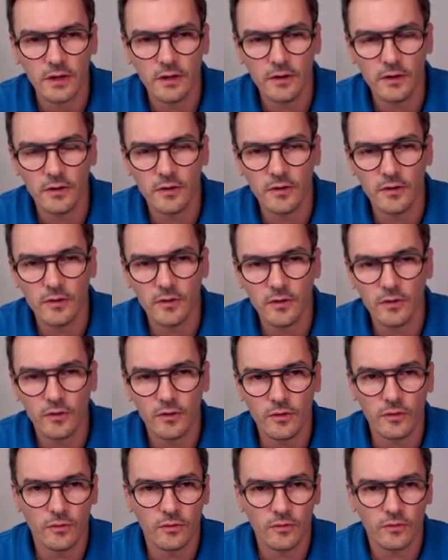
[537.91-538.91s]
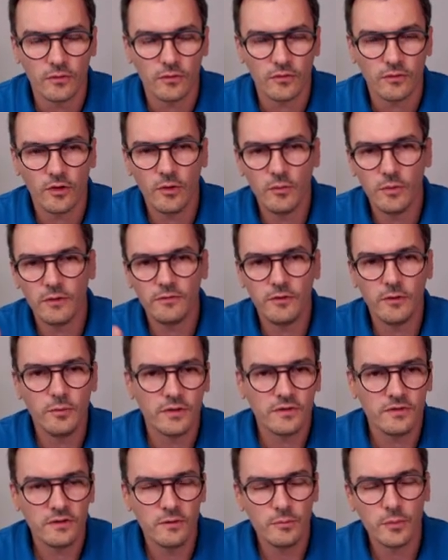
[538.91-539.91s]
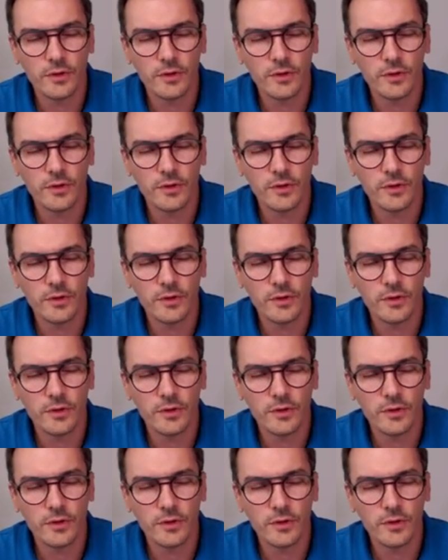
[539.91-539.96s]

Some of the most